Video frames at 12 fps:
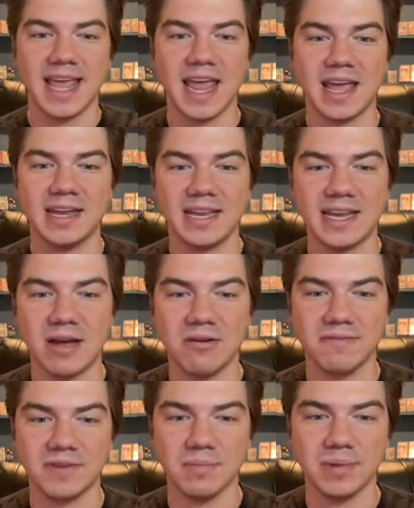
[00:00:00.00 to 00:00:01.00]
And
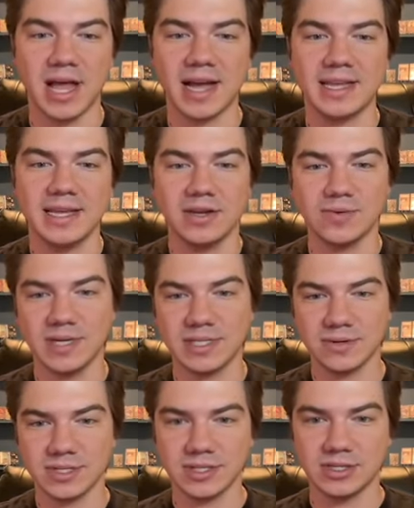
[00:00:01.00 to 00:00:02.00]
now if you're blocking, your
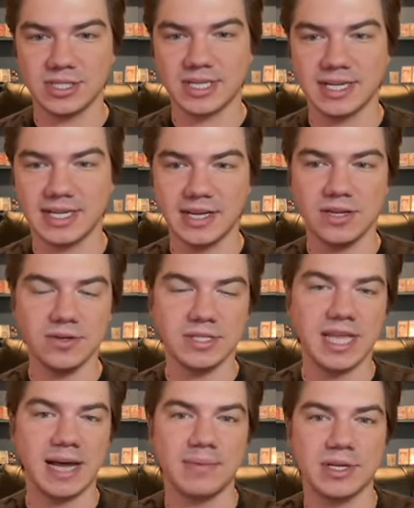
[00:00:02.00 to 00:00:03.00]
resources are just going to get
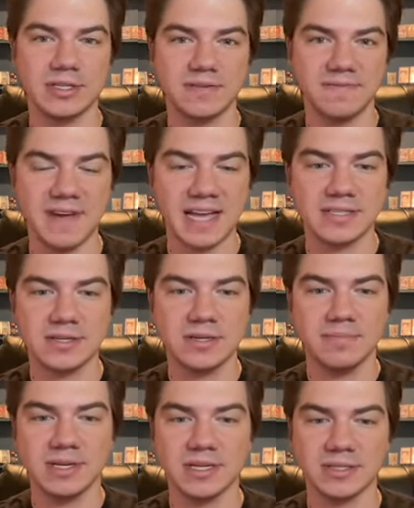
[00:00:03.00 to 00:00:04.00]
used that much
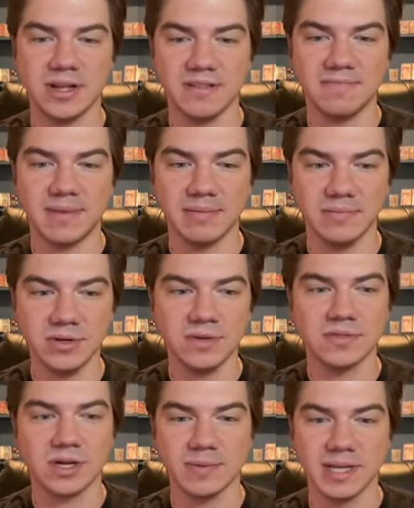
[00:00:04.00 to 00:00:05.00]
faster because all of my
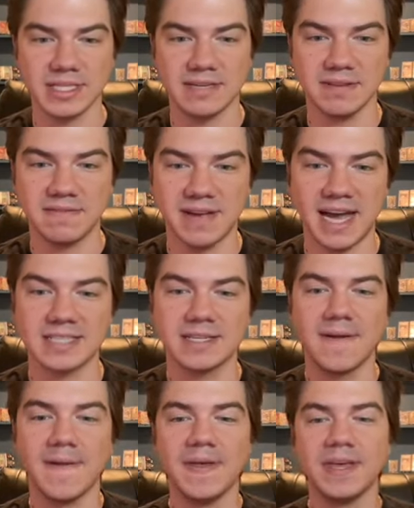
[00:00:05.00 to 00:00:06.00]
moves are relatively
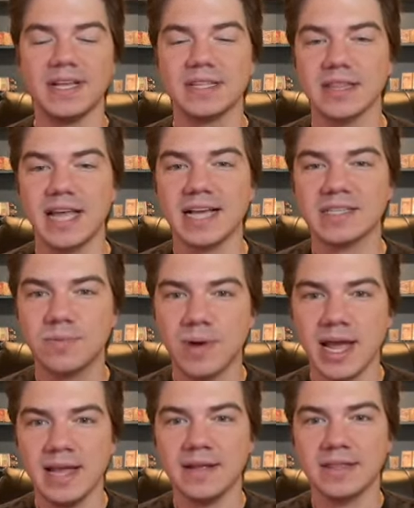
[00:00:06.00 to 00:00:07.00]
fast. The last
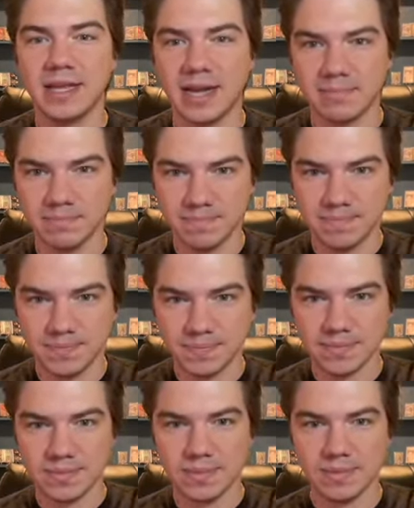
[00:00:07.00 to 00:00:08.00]
way that I'm
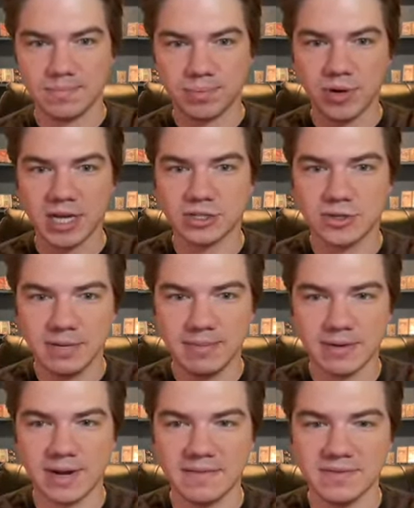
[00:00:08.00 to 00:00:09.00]
pressuring
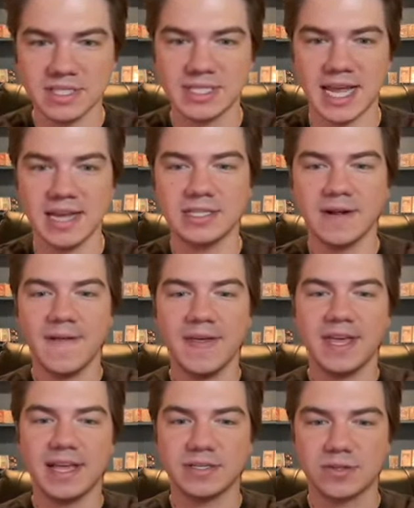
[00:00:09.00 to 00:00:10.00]
my rival stage
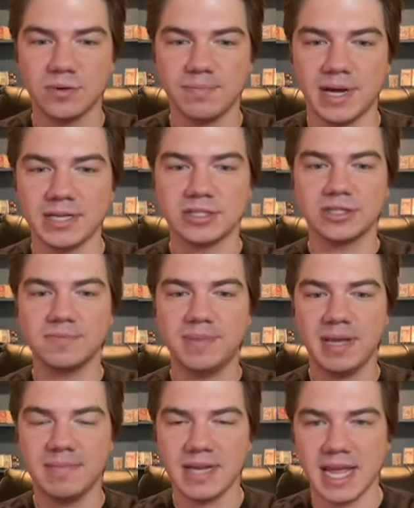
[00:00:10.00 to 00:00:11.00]
is through Punisher's
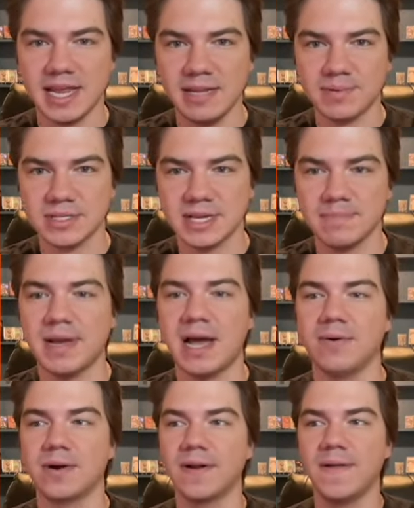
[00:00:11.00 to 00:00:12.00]
Beam and 80%
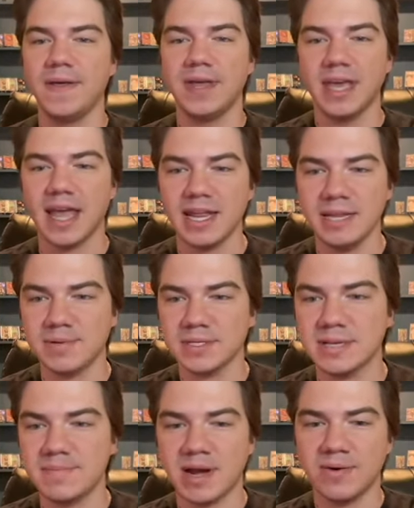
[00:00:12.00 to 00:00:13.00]
power.
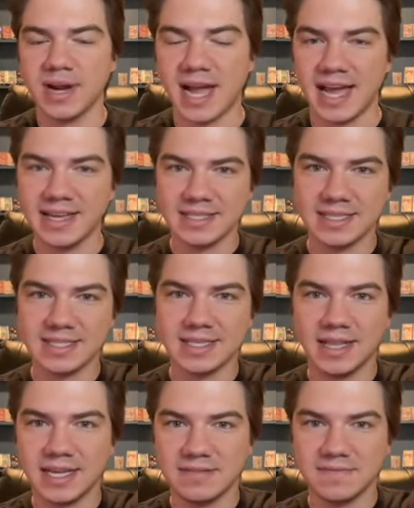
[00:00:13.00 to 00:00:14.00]
80% power, I get to
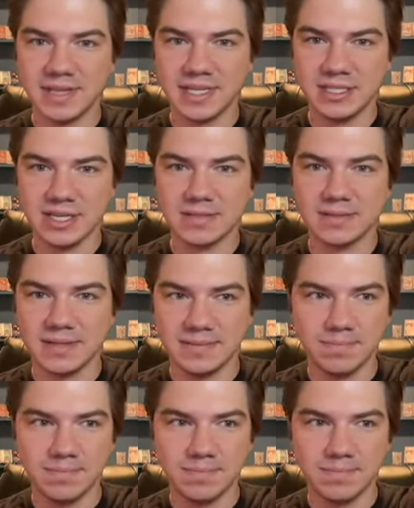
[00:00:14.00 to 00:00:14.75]
selectively just